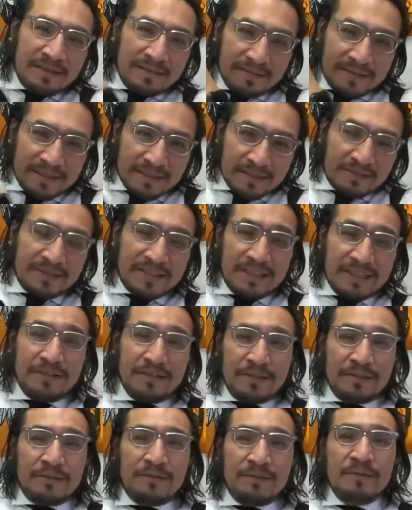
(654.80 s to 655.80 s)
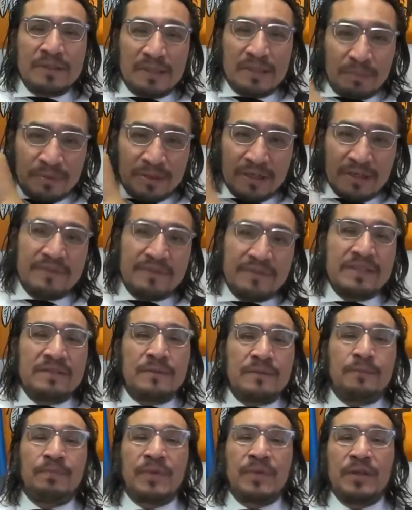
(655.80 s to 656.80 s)
in Ontario, the province,
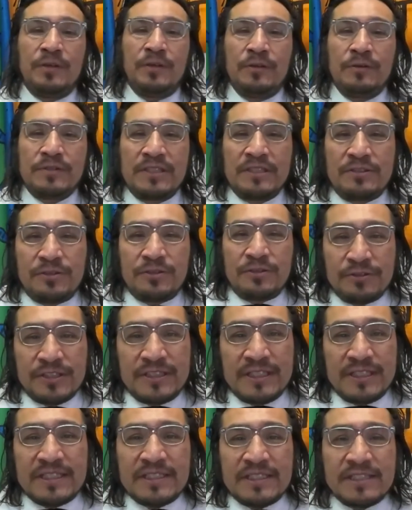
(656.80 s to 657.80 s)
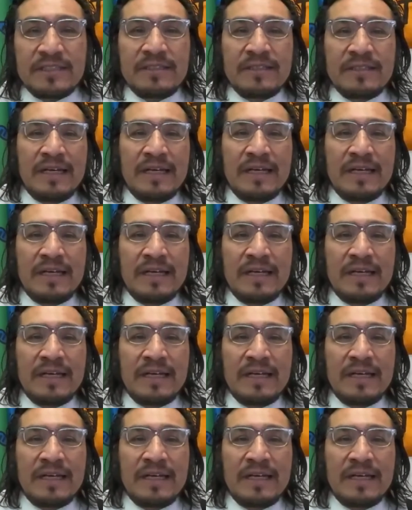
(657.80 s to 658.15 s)
uses jurisdiction